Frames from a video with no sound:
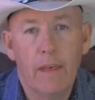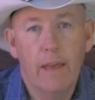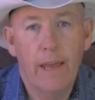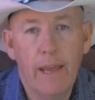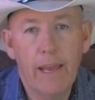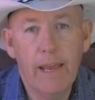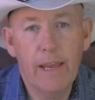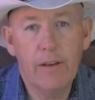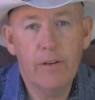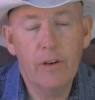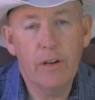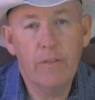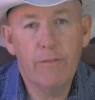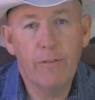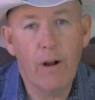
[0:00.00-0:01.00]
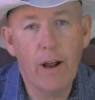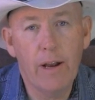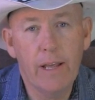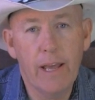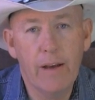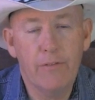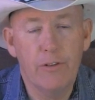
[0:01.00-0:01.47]
Hey, good
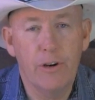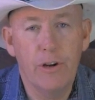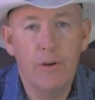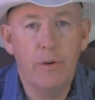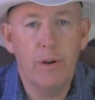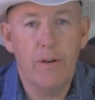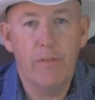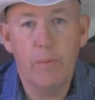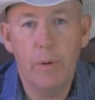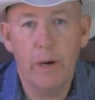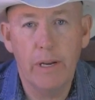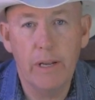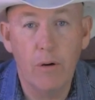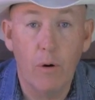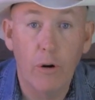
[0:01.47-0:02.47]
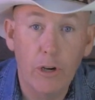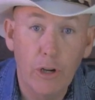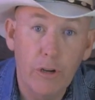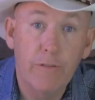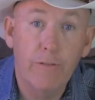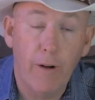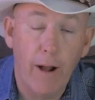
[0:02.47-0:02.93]
Friday afternoon, everybody, or
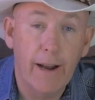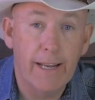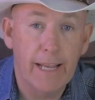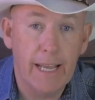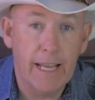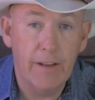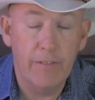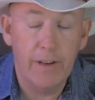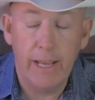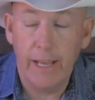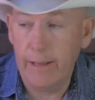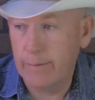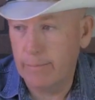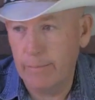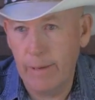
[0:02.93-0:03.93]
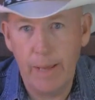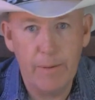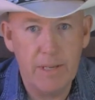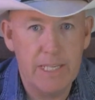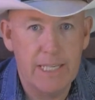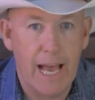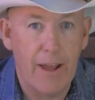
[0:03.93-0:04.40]
good Friday evening,
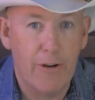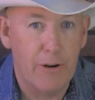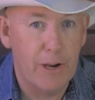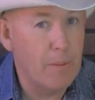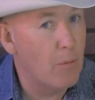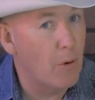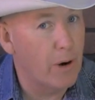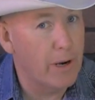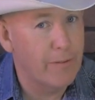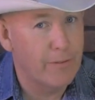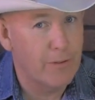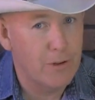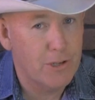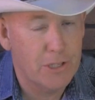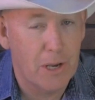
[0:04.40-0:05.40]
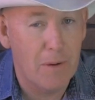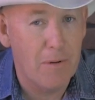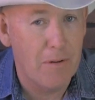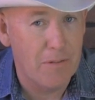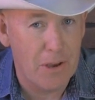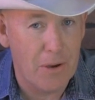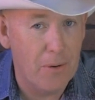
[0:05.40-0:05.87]
maybe Saturday morning for some
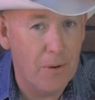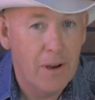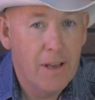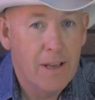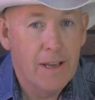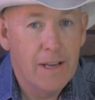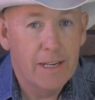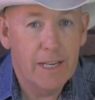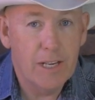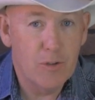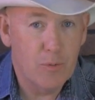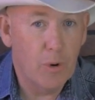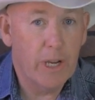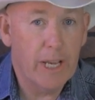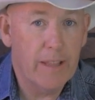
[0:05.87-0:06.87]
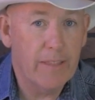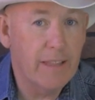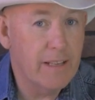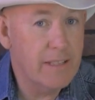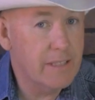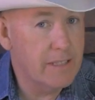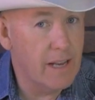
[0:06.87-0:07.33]
of you, because we're getting
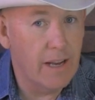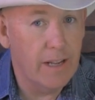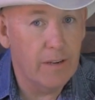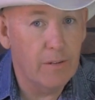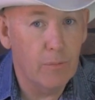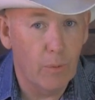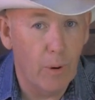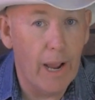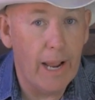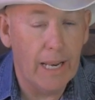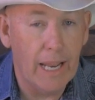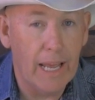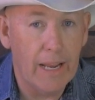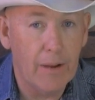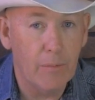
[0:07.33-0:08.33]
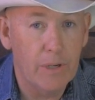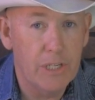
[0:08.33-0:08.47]
this done way late.